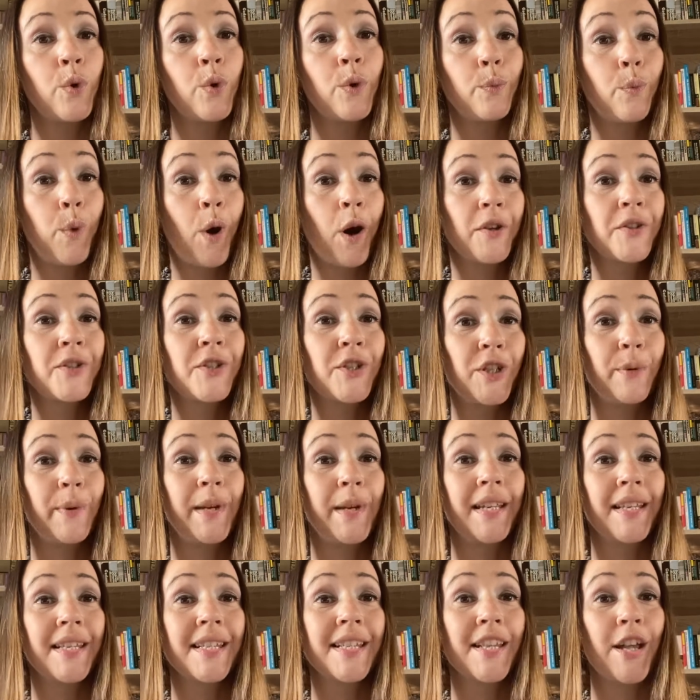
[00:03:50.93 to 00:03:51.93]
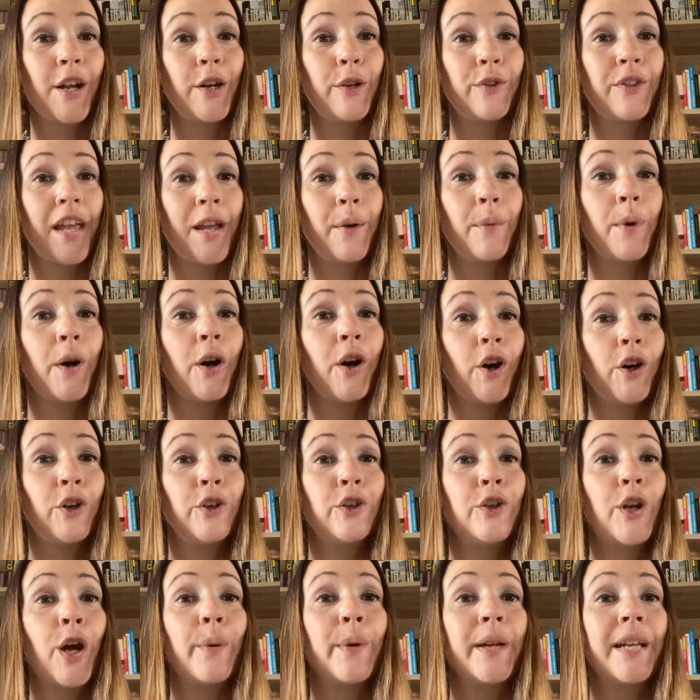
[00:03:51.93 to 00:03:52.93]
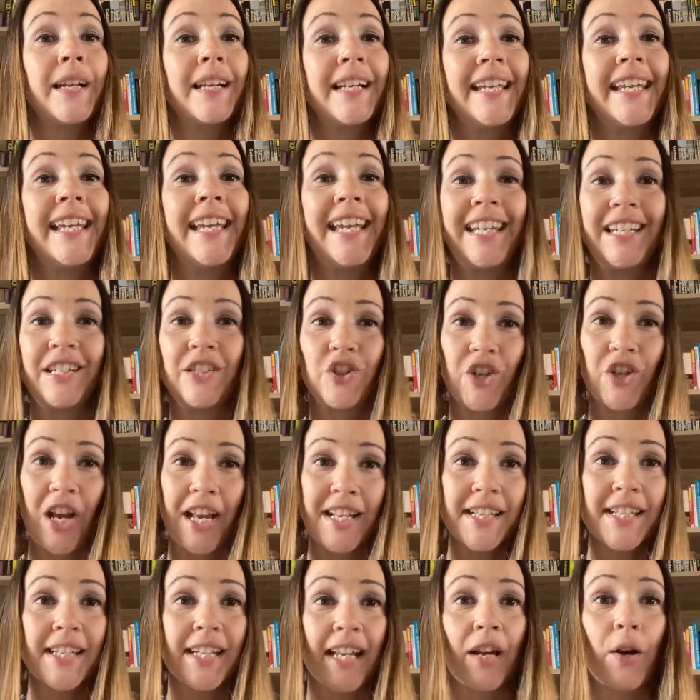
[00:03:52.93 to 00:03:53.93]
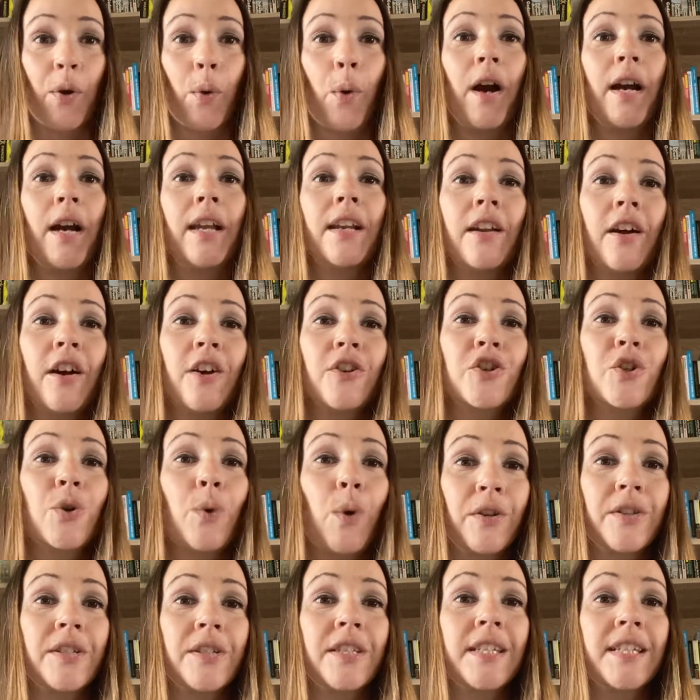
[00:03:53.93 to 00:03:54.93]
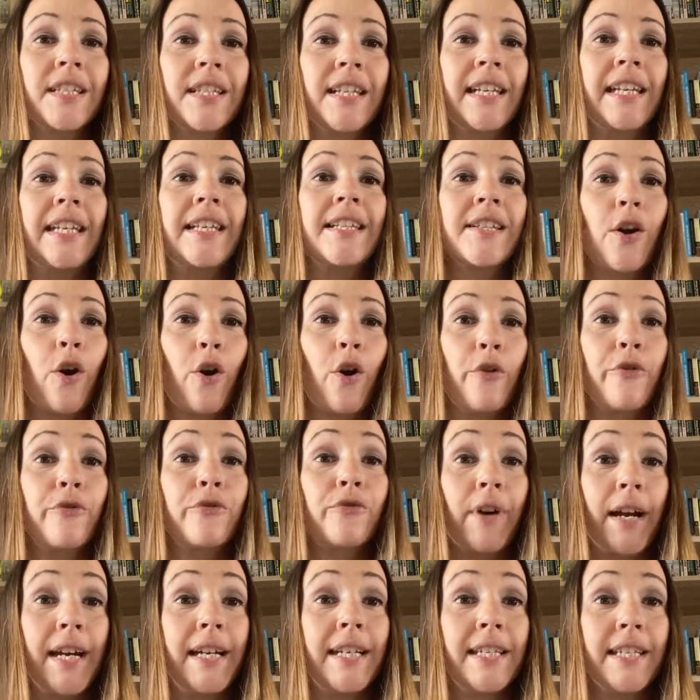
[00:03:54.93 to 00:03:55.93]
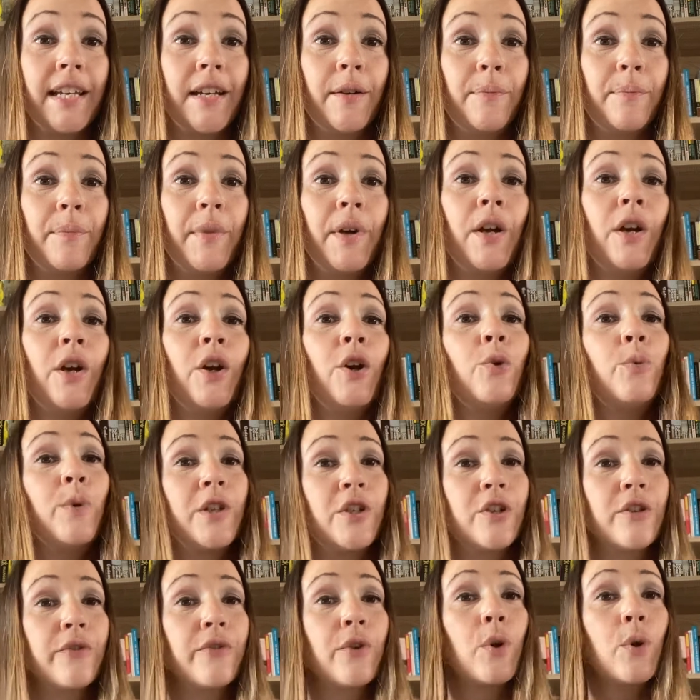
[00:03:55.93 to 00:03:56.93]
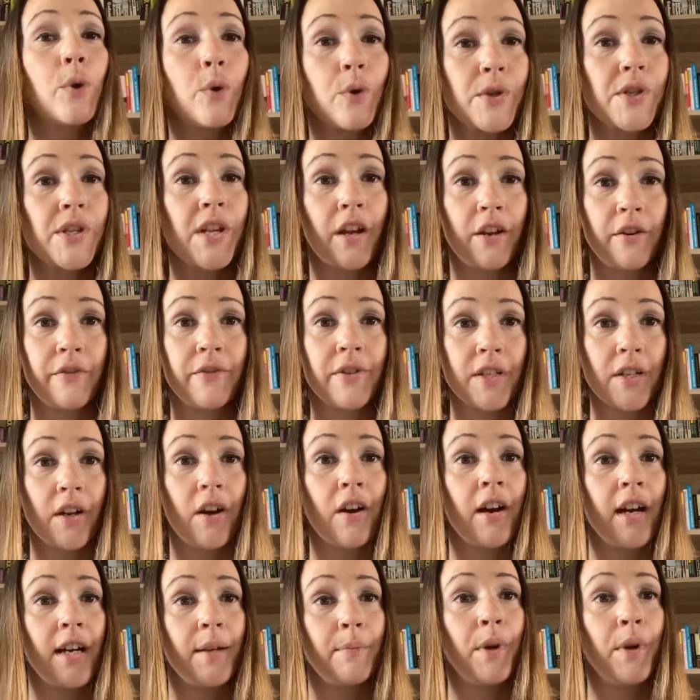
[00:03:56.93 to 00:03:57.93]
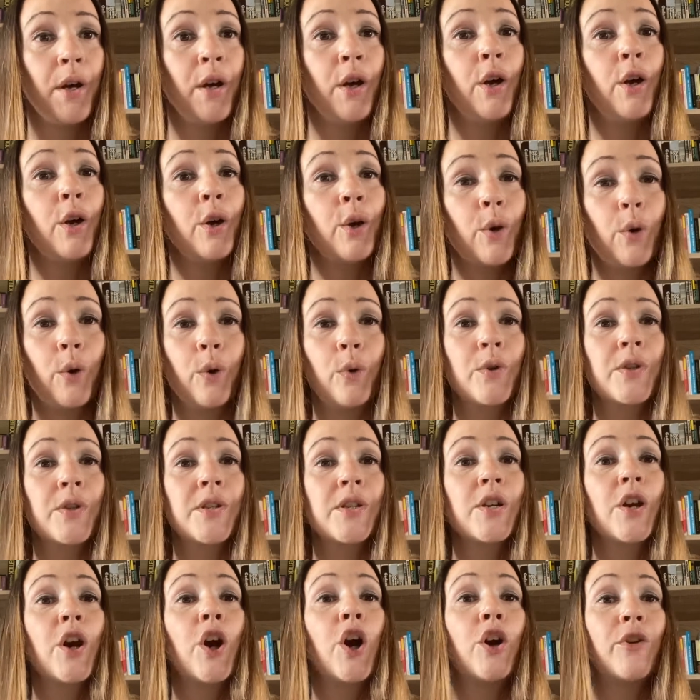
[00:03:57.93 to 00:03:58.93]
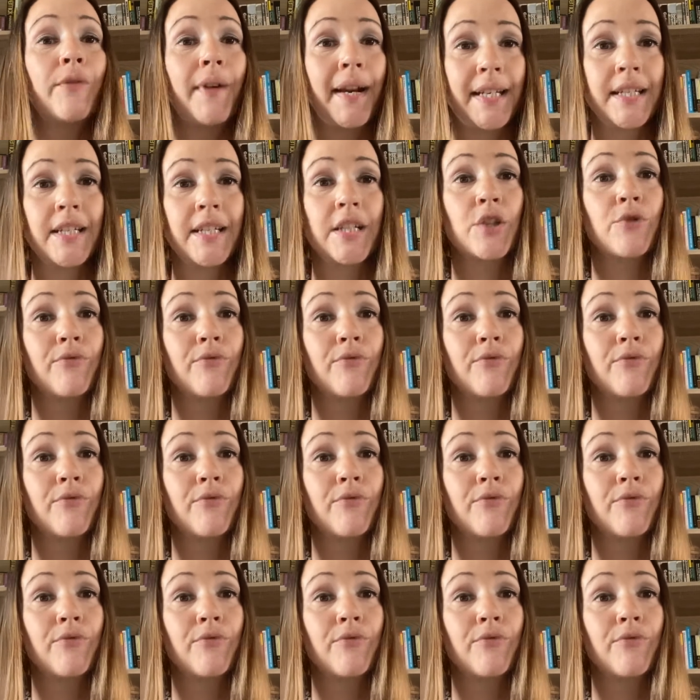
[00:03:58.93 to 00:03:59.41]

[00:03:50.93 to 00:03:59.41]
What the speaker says: whilst doing so, they were unknowingly ingesting quite large quantities of radium, which of course over time caused horrendous